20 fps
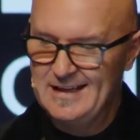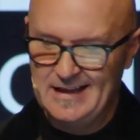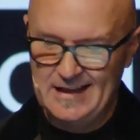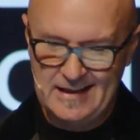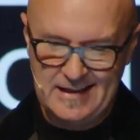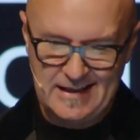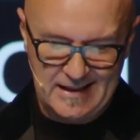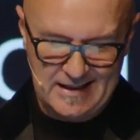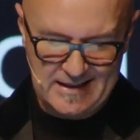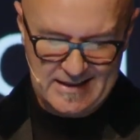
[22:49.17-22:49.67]

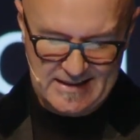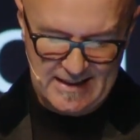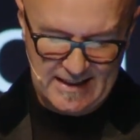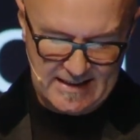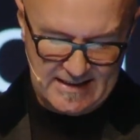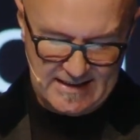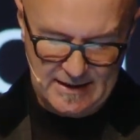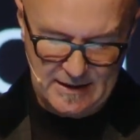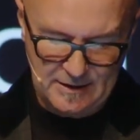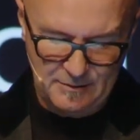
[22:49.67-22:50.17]
And that is
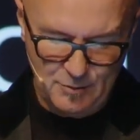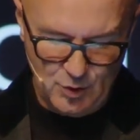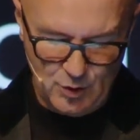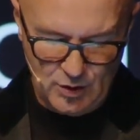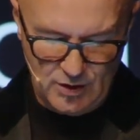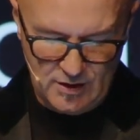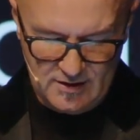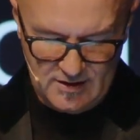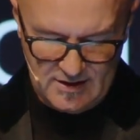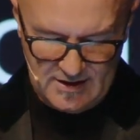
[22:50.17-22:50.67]
next Sunday
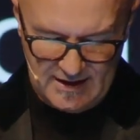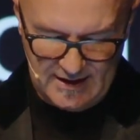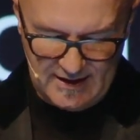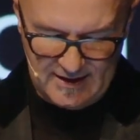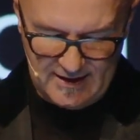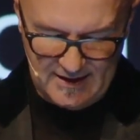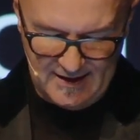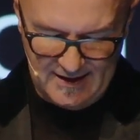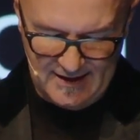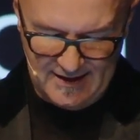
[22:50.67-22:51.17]
morning,
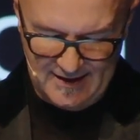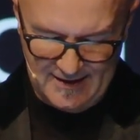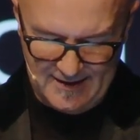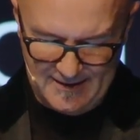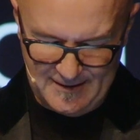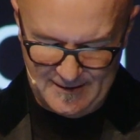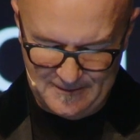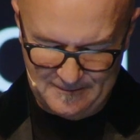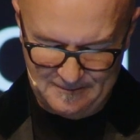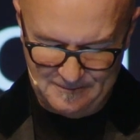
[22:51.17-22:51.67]
10
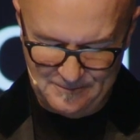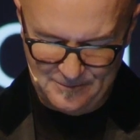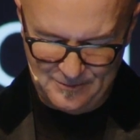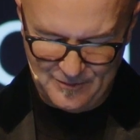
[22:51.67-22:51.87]
a.m.